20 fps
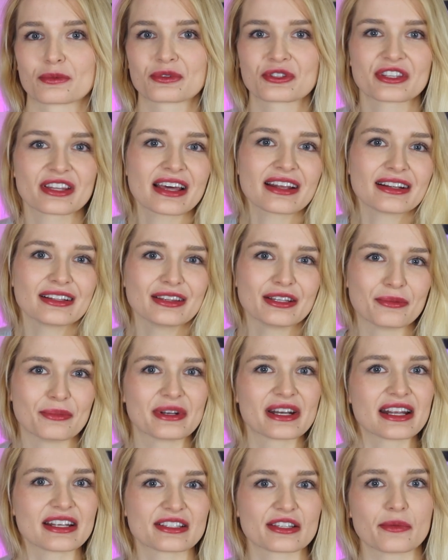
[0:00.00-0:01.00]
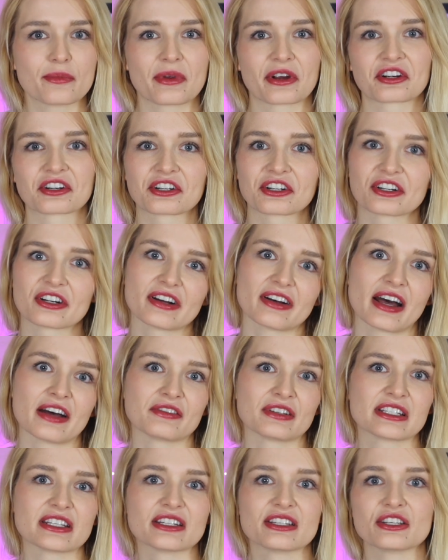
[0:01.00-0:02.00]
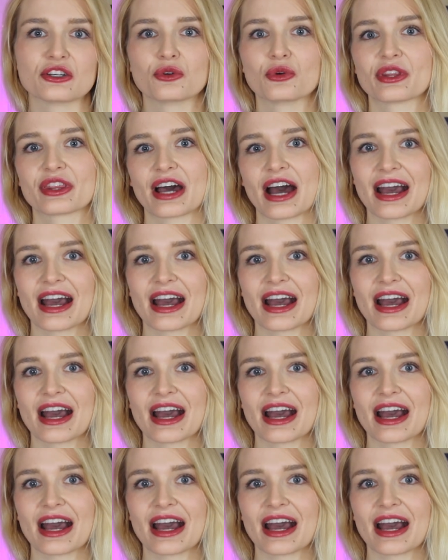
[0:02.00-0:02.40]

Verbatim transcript: so that eliminates the barrier of having to deal with